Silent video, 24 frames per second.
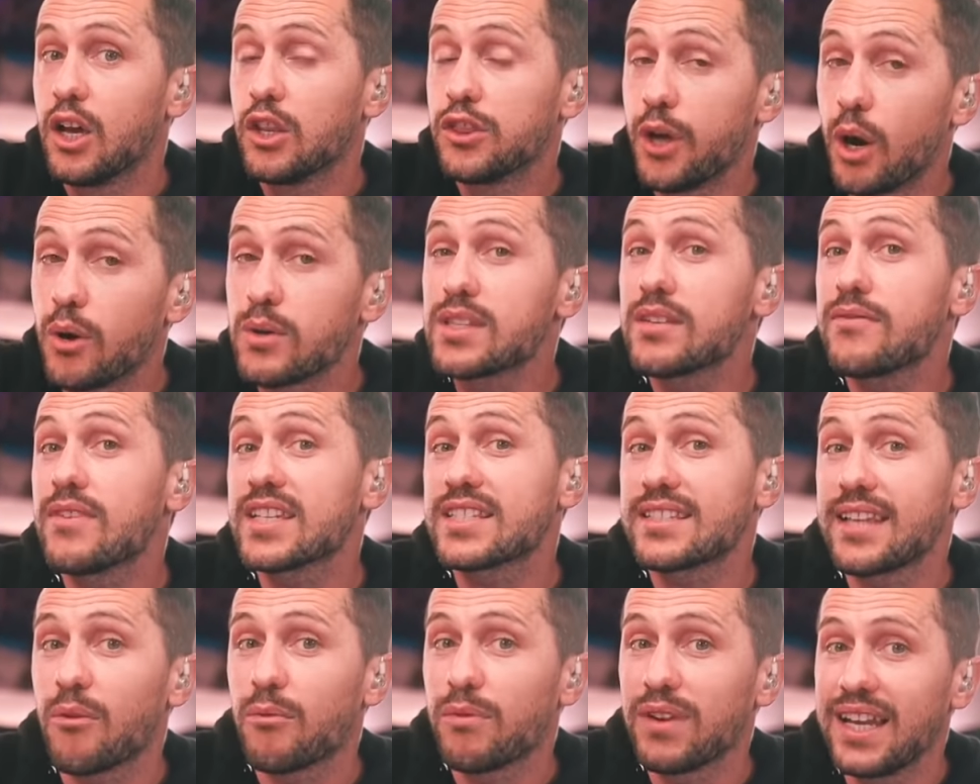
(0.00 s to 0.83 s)
those of
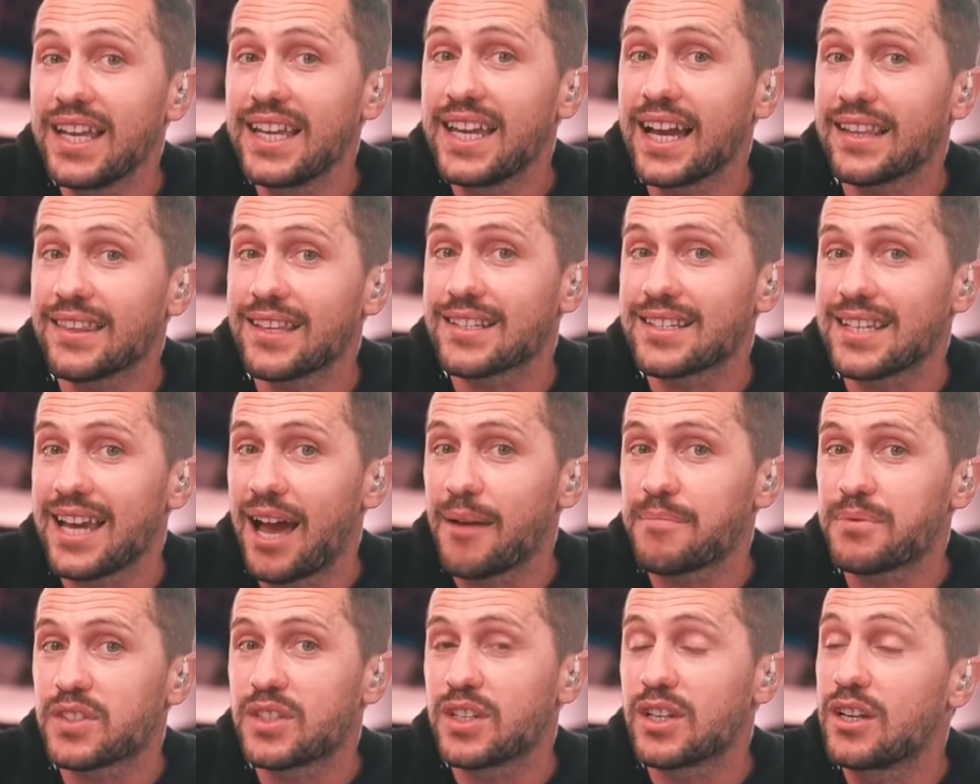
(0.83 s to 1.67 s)
us that really got the
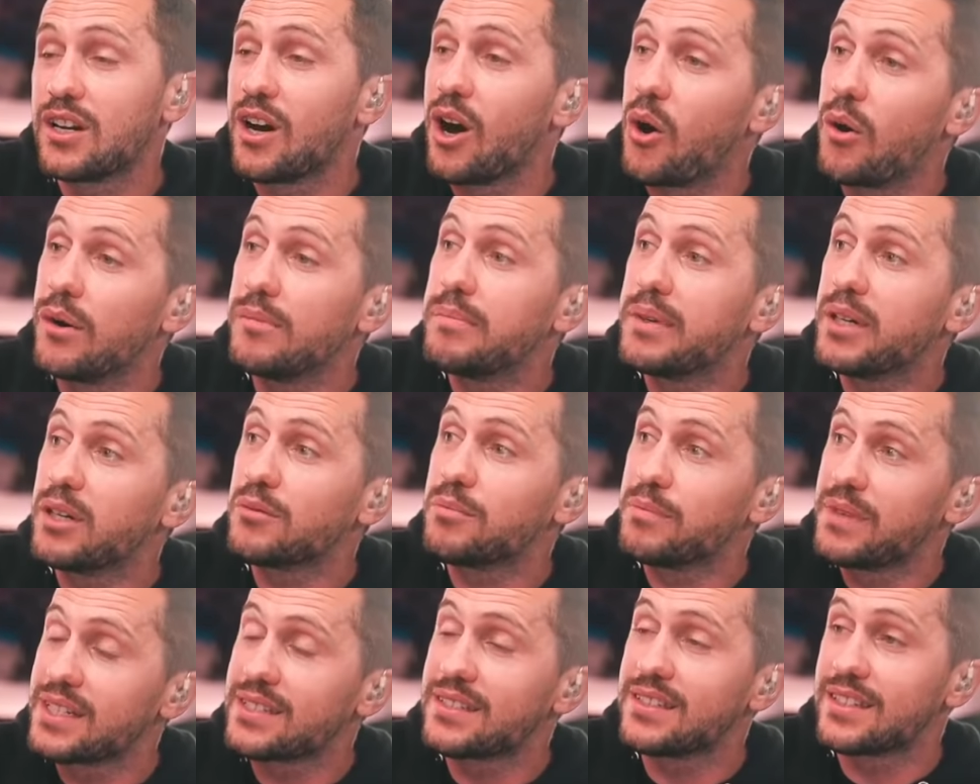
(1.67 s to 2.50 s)
chops to go and
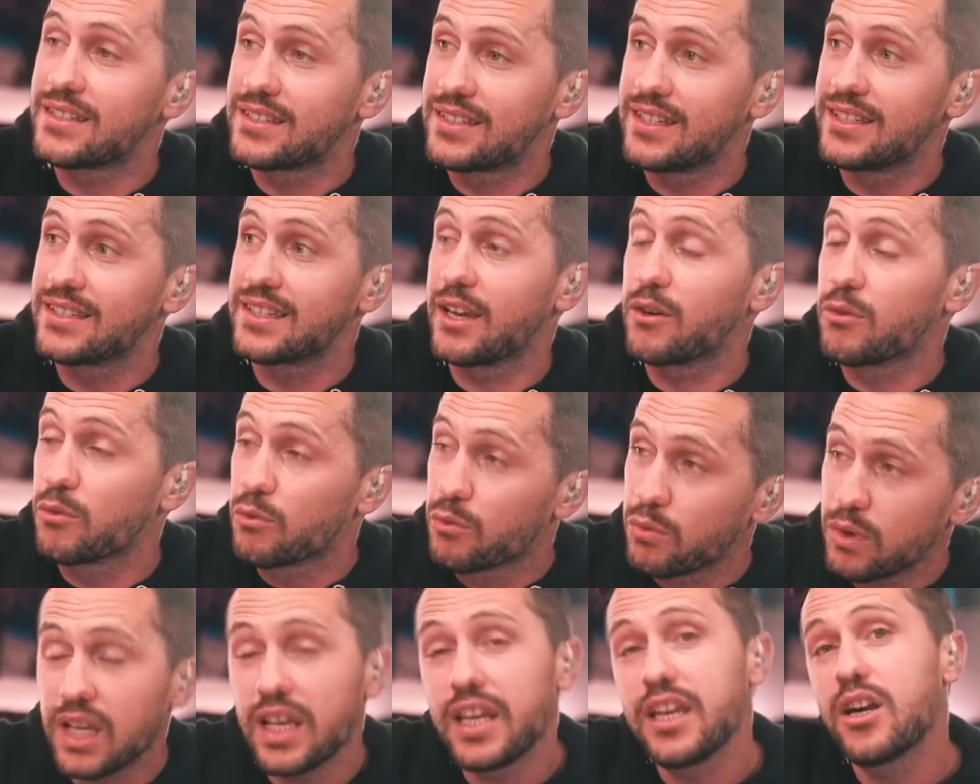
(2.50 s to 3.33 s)
build businesses
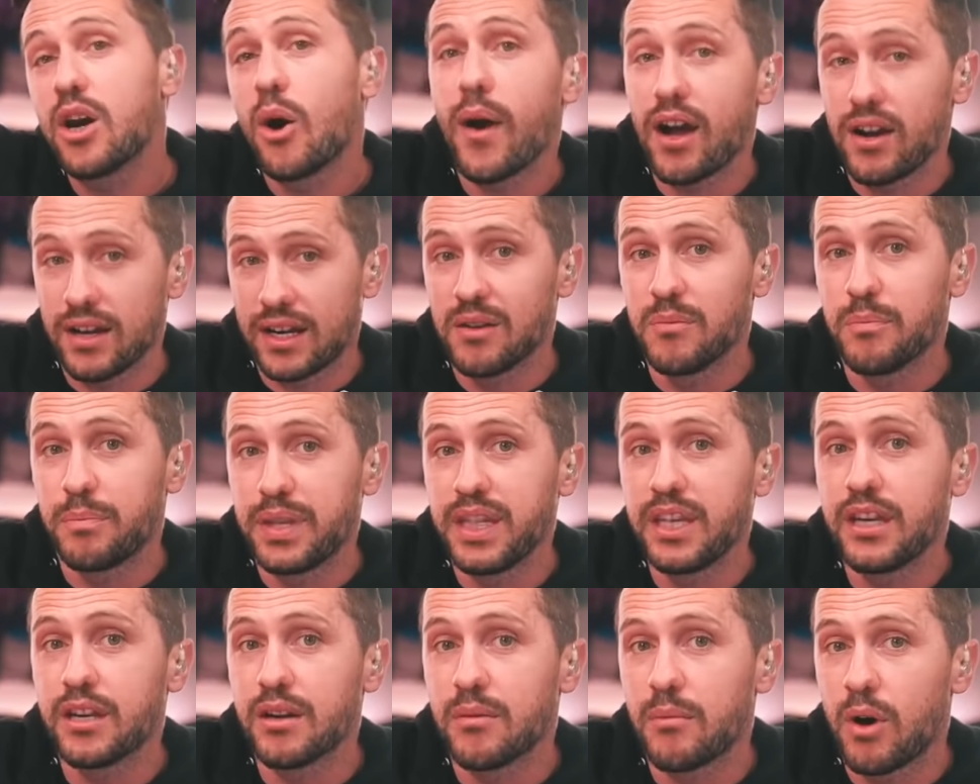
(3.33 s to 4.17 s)
and really go out and
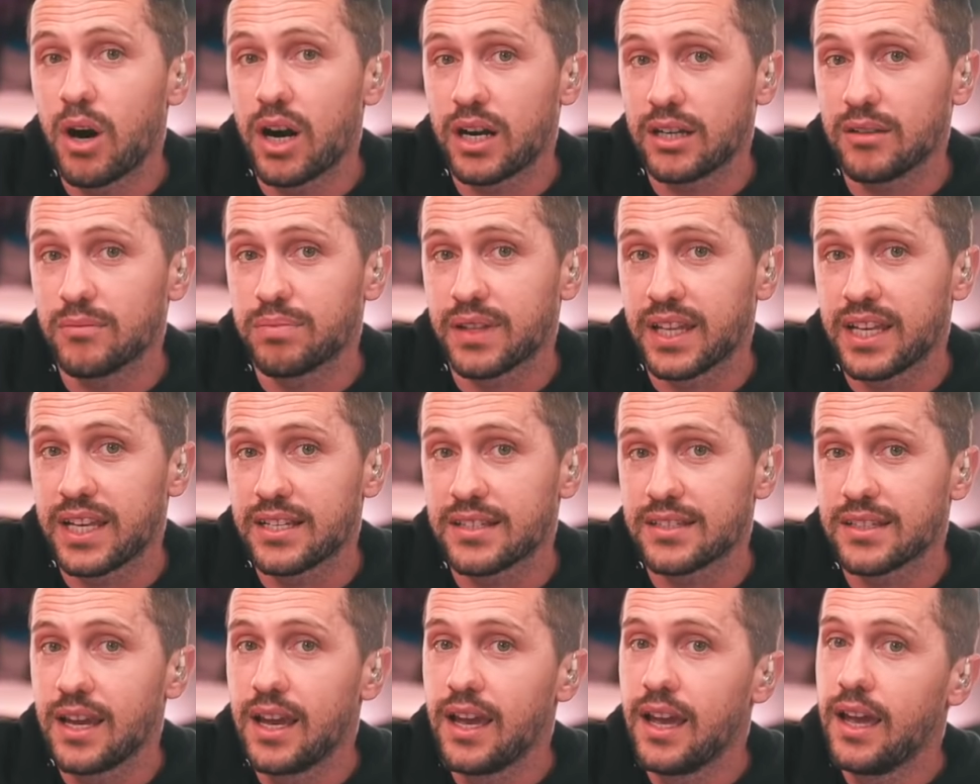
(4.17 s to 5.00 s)
compete in the
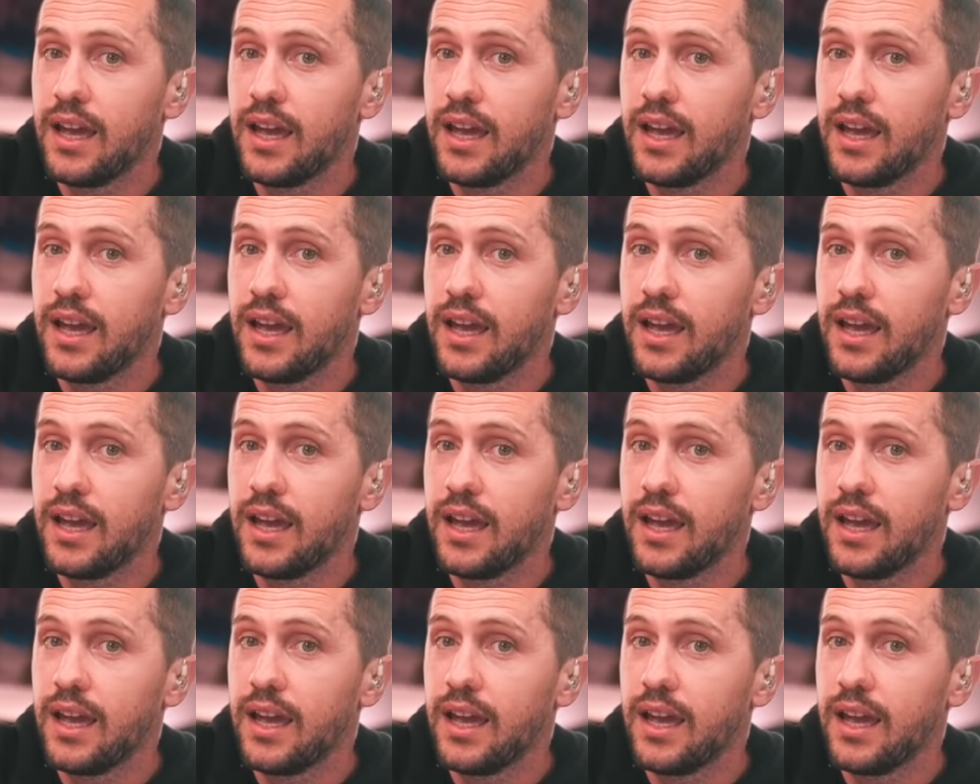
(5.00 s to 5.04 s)
marketplace